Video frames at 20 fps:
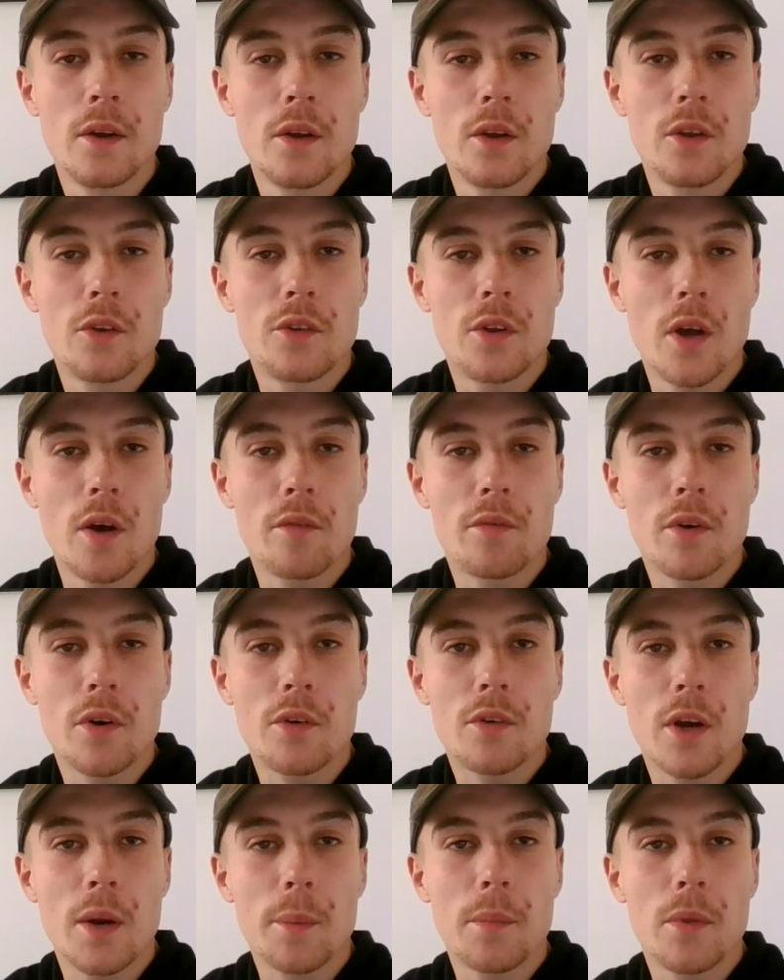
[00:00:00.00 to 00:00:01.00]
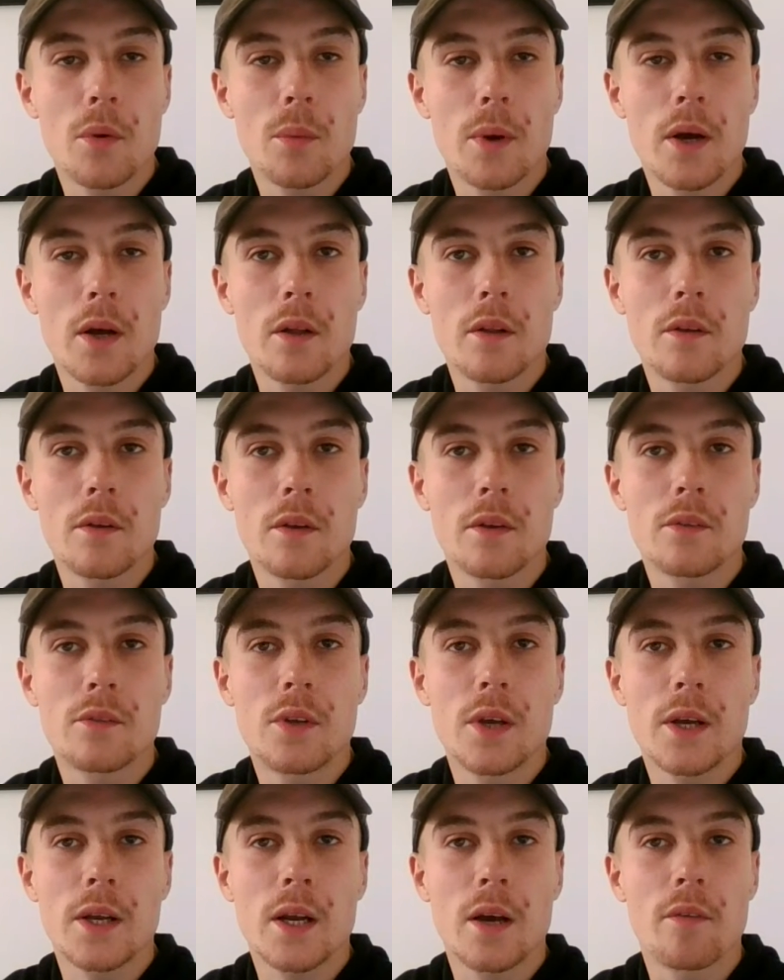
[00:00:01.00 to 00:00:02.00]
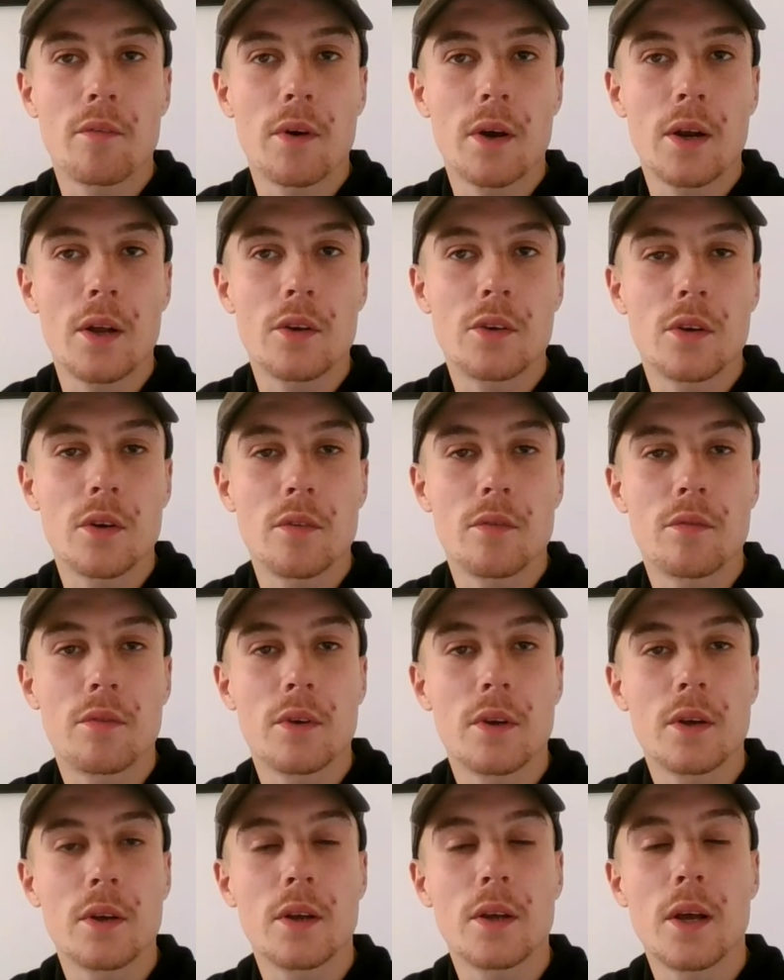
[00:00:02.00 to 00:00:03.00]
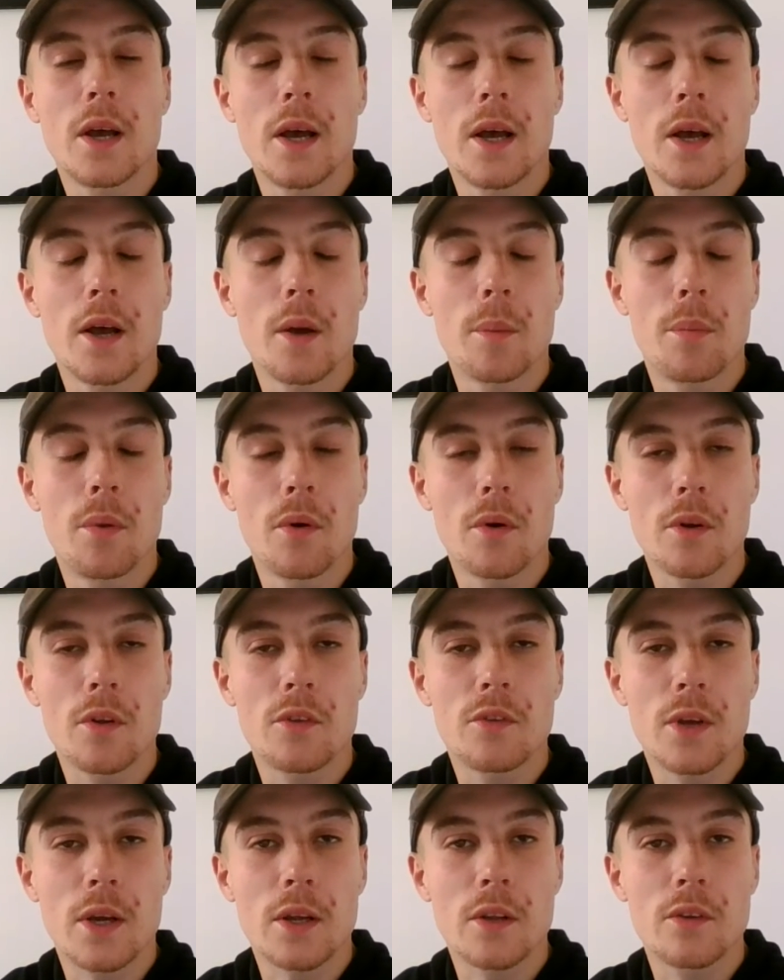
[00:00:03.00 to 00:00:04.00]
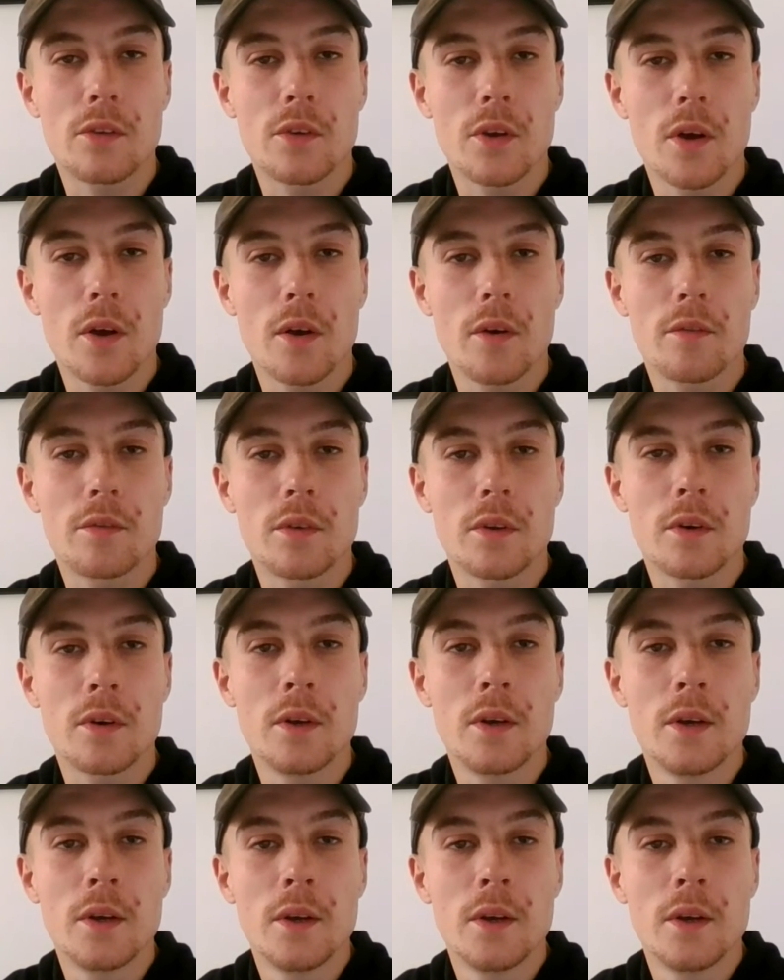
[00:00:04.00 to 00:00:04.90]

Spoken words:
serving incredibly well, taking advantage of opponents' second serves, and